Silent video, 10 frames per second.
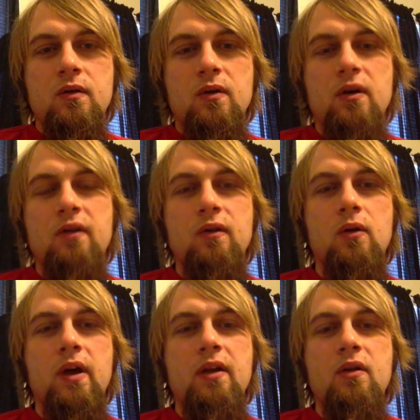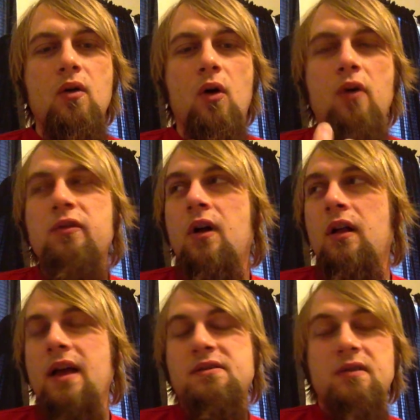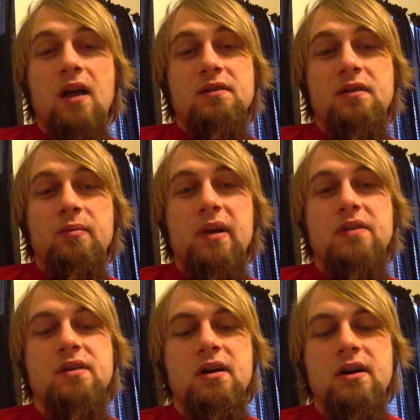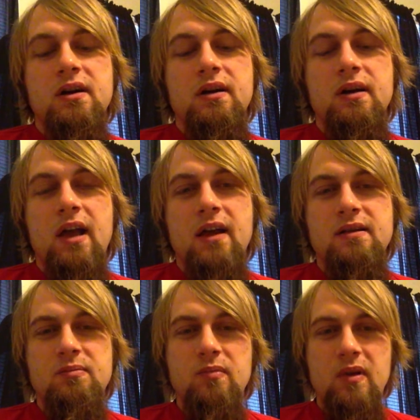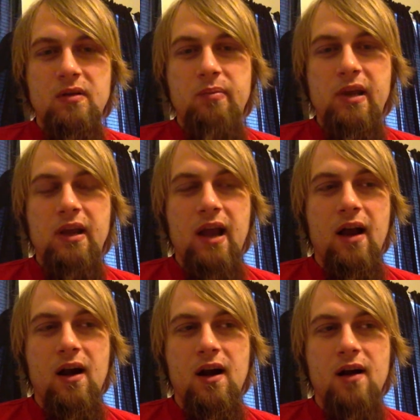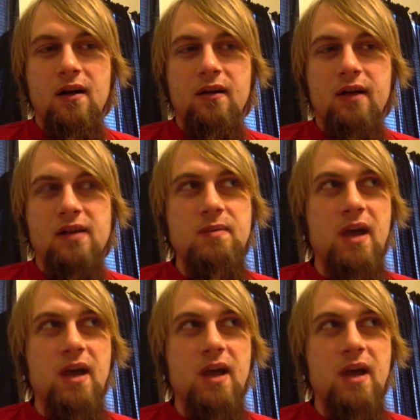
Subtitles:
or an overall astrological picture as being air. It has to